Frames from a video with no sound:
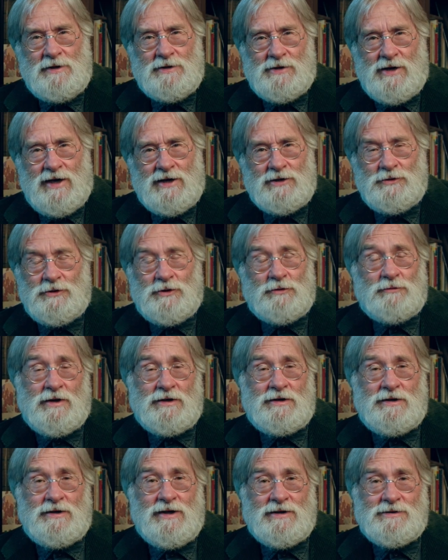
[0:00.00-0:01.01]
is actually to
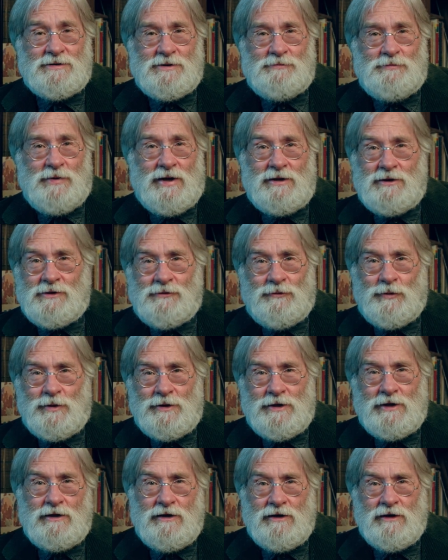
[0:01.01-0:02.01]
recognize these patterns for what
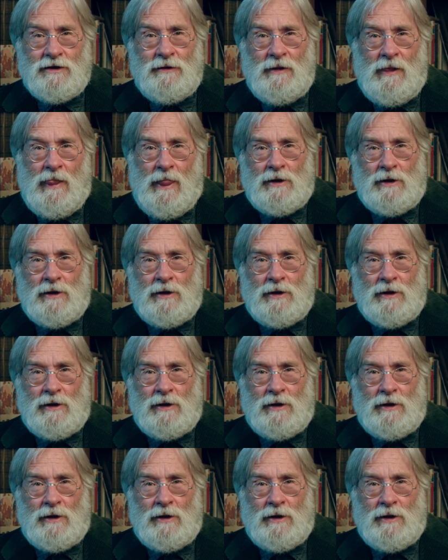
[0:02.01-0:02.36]
they are,